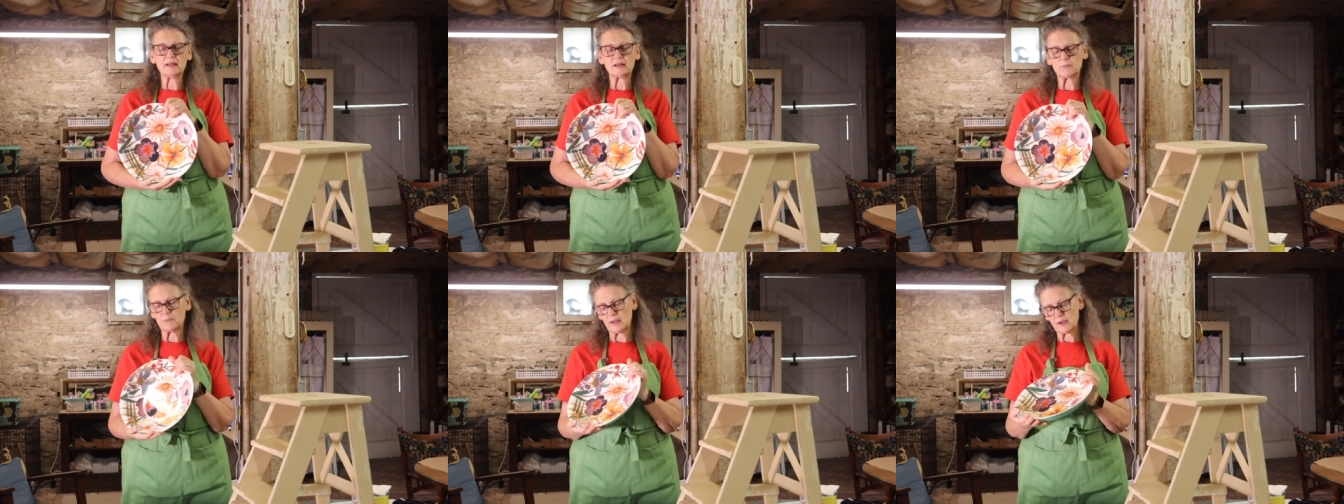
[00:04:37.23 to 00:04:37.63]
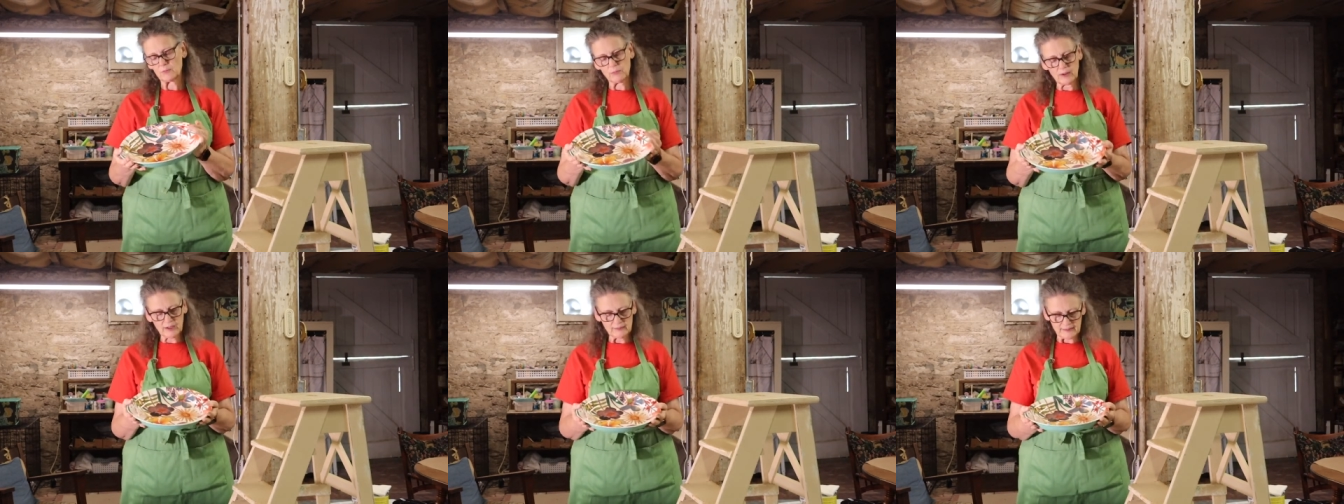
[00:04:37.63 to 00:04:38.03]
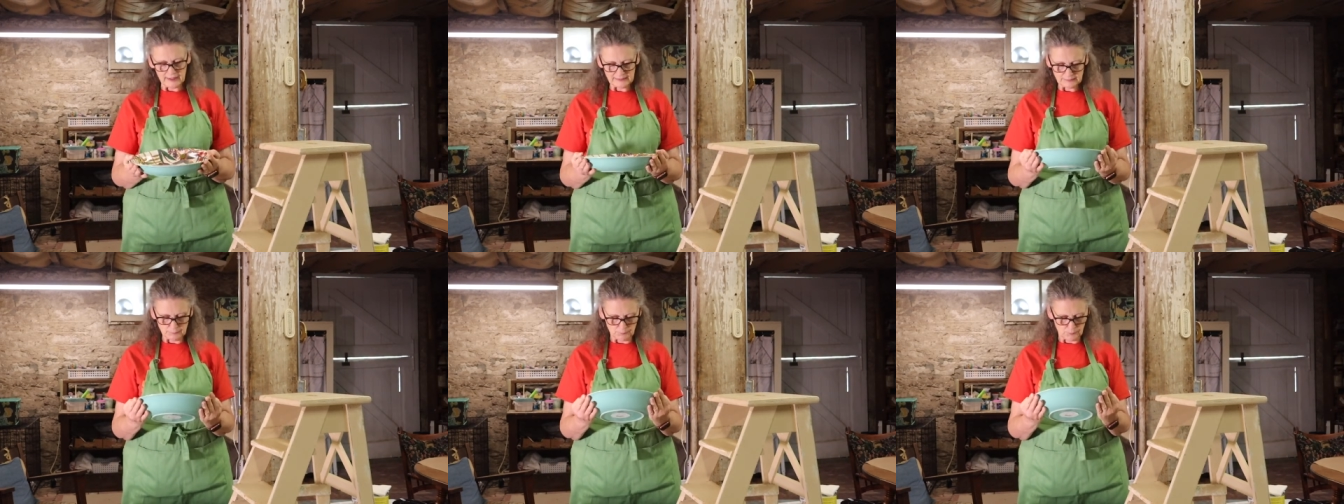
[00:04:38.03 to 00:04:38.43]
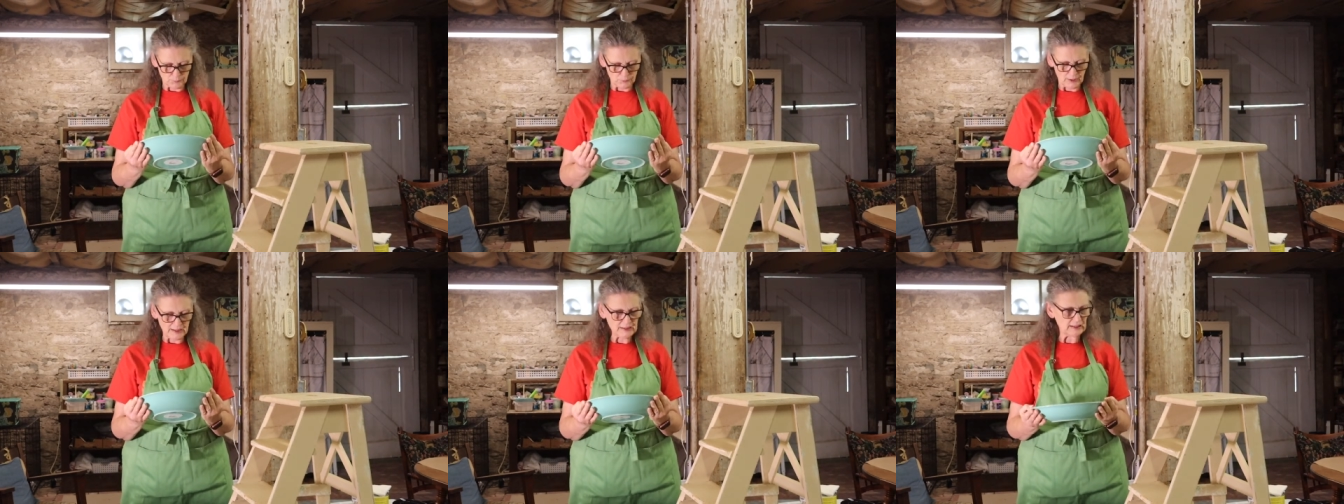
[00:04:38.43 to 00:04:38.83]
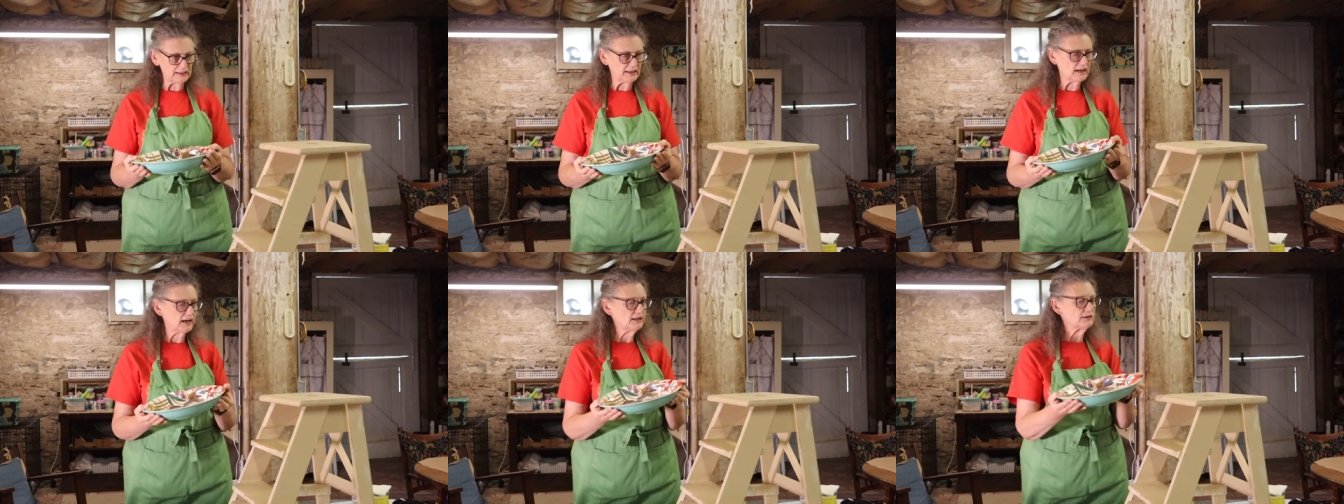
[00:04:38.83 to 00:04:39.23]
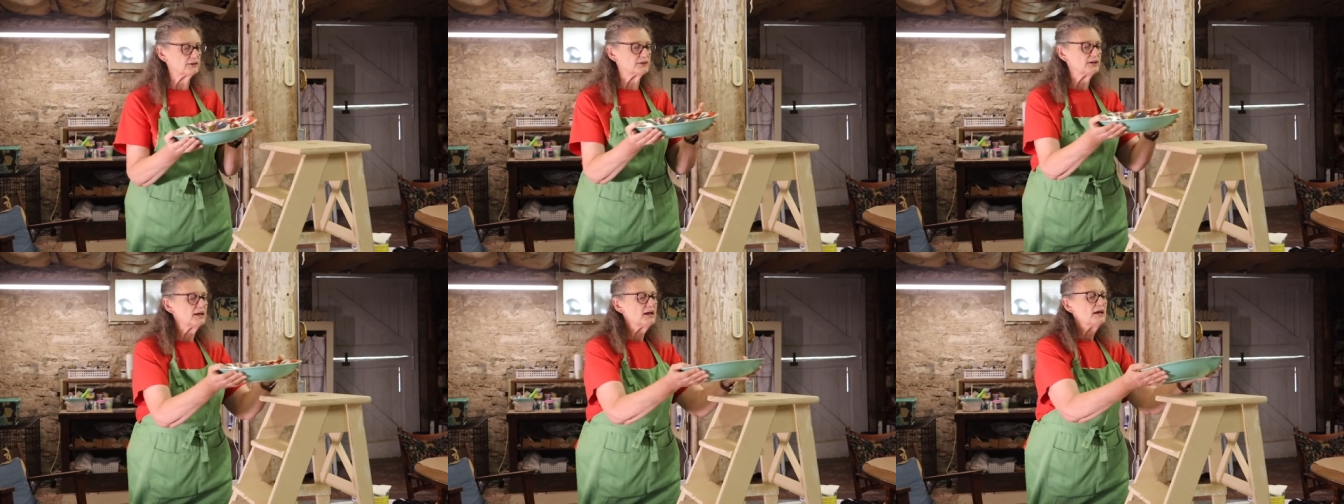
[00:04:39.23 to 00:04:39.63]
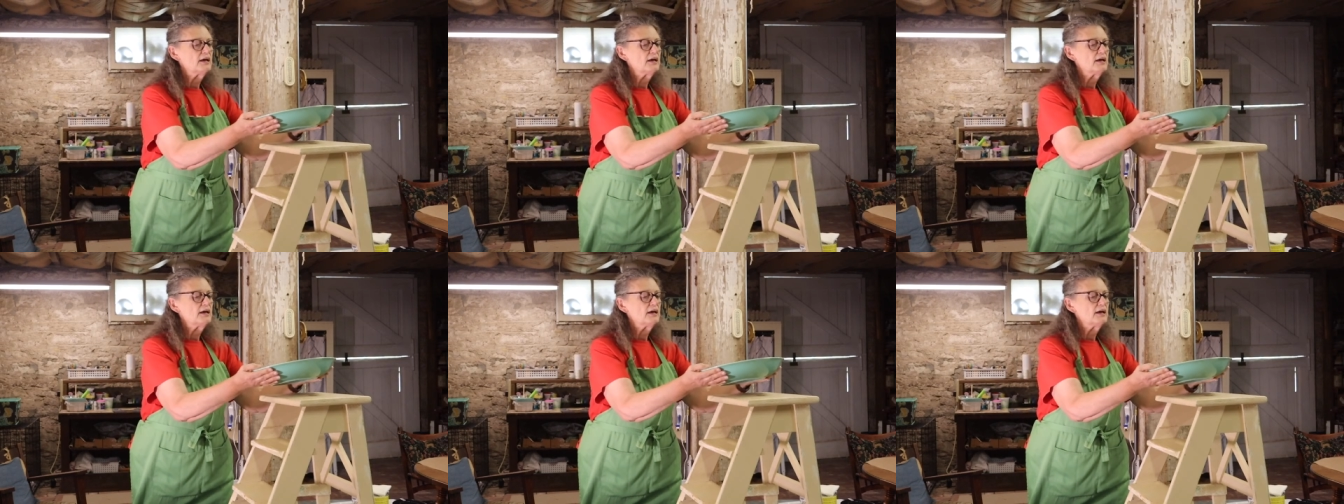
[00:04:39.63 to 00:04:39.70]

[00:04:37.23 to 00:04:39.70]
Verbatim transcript: and I'm like, wow, that's brightly colored.